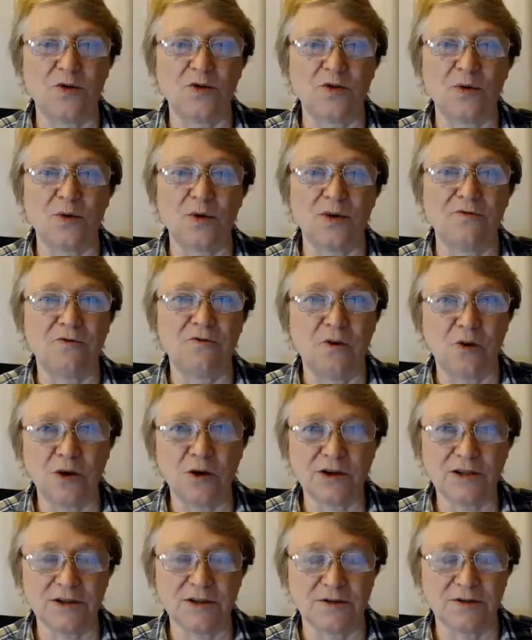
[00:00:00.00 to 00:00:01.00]
to
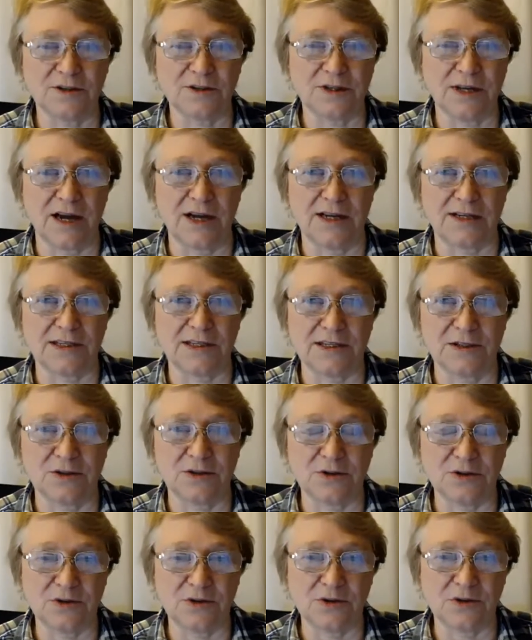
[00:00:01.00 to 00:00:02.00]
enforce those
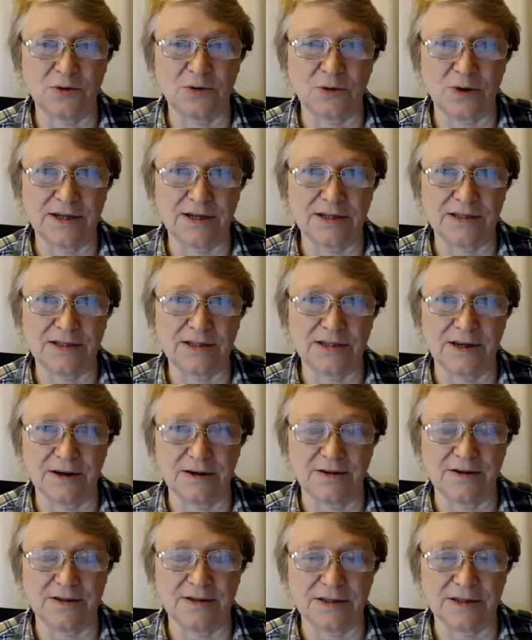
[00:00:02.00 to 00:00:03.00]
constitutional rights and
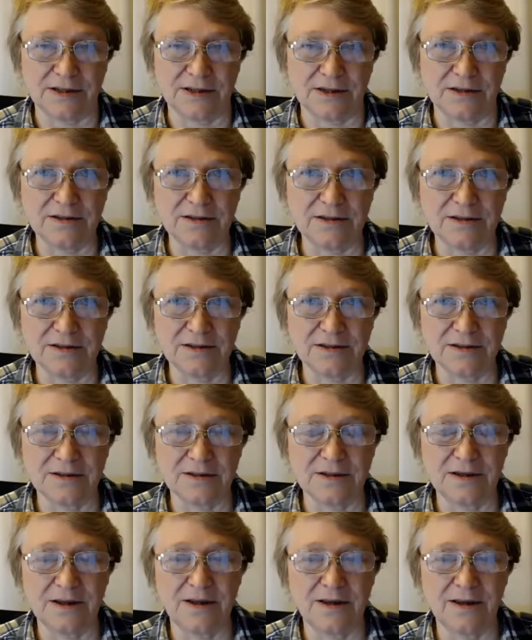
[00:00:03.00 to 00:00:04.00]
guarantees.
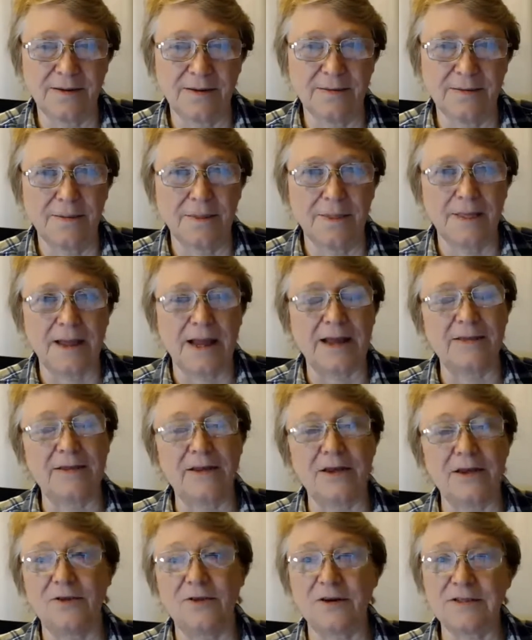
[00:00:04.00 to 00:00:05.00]
And
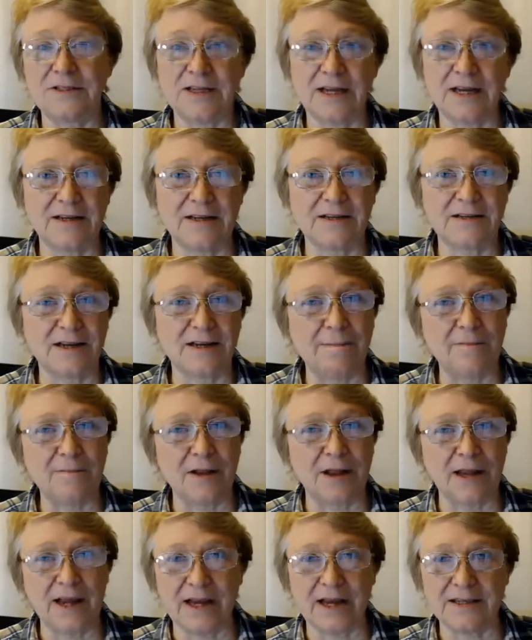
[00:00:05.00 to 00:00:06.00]
then their state
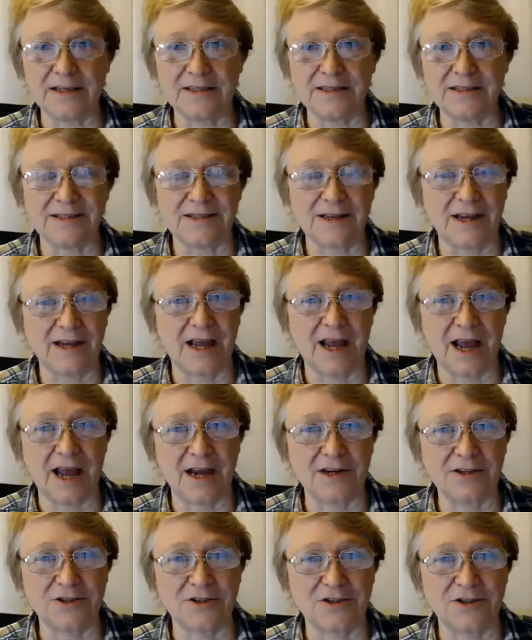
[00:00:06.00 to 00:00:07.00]
assembly has to take
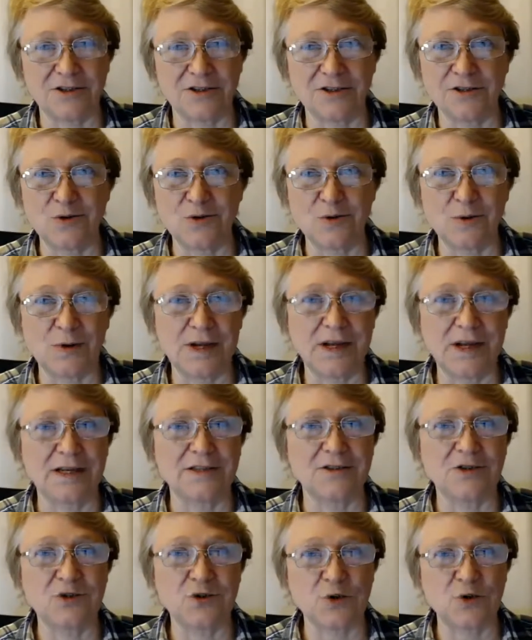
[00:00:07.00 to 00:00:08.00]
action to
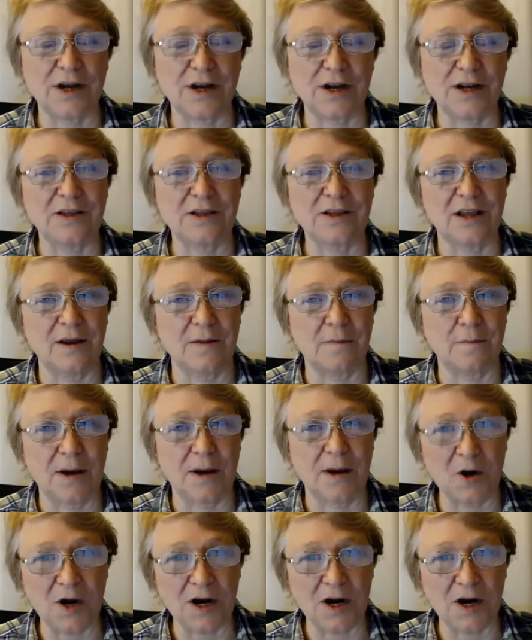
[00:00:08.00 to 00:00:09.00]
reconstruct the
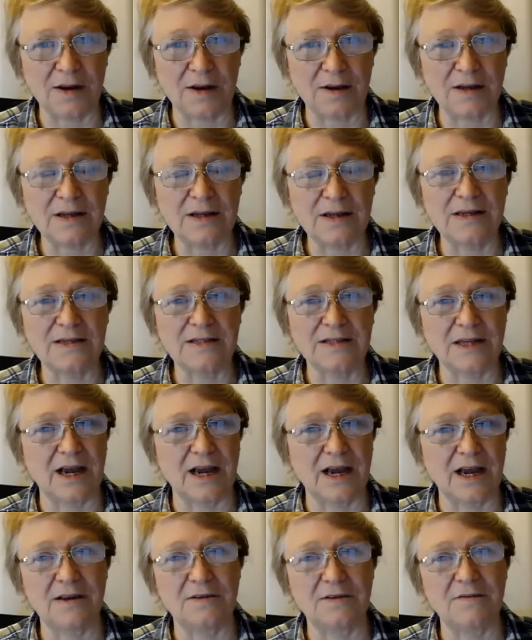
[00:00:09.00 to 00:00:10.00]
American
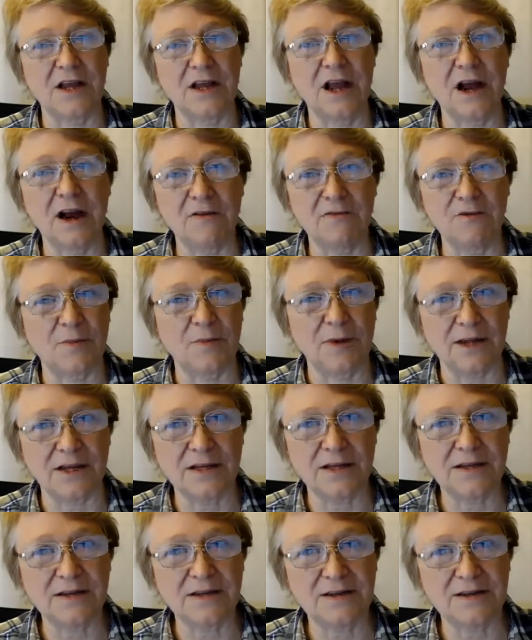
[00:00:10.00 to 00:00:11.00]
side of the government.